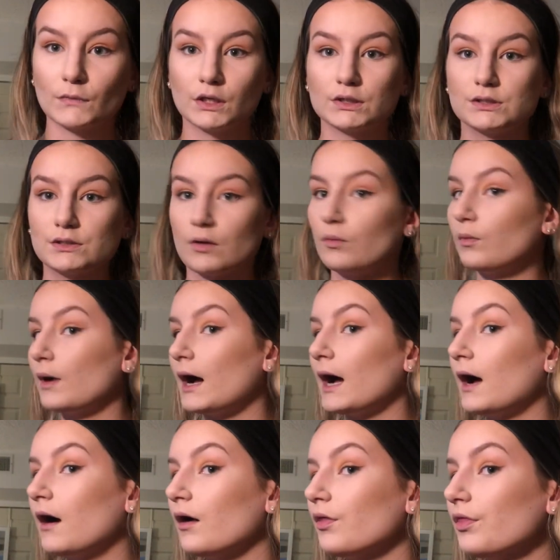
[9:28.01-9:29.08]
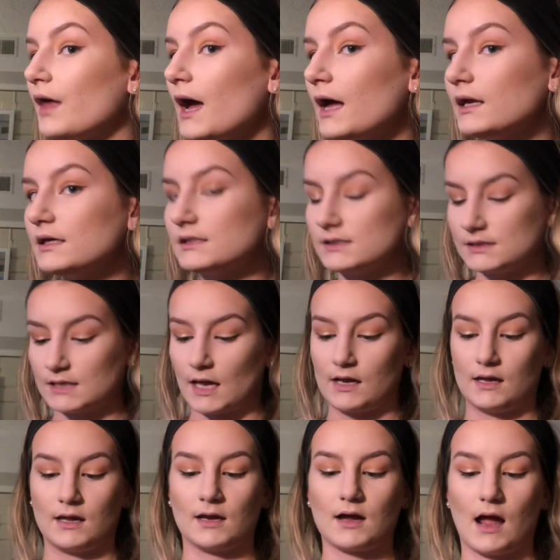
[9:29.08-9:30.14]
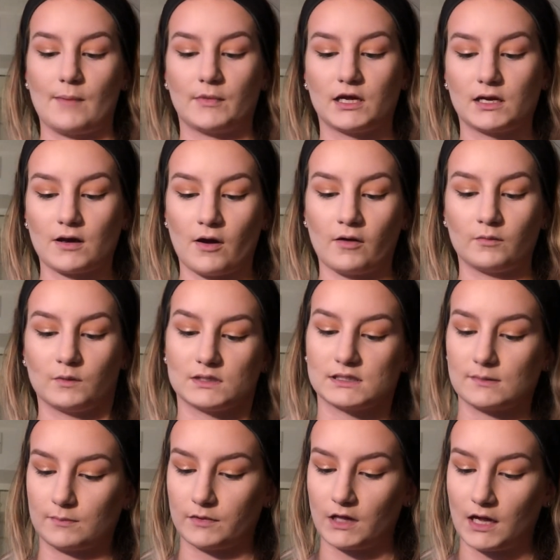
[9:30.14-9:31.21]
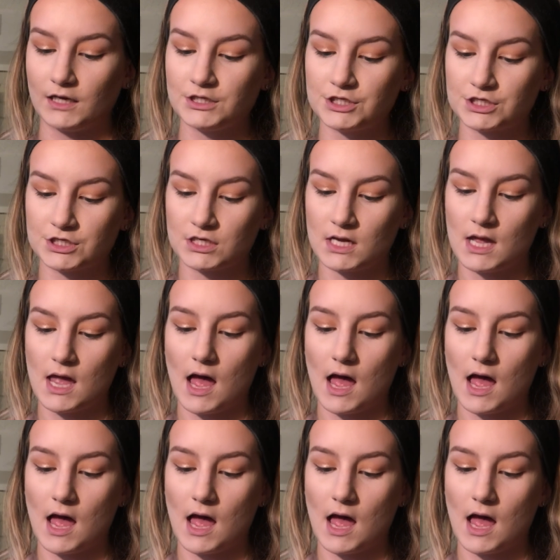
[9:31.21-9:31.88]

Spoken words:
So while that is setting, I'm gonna go in with some blush.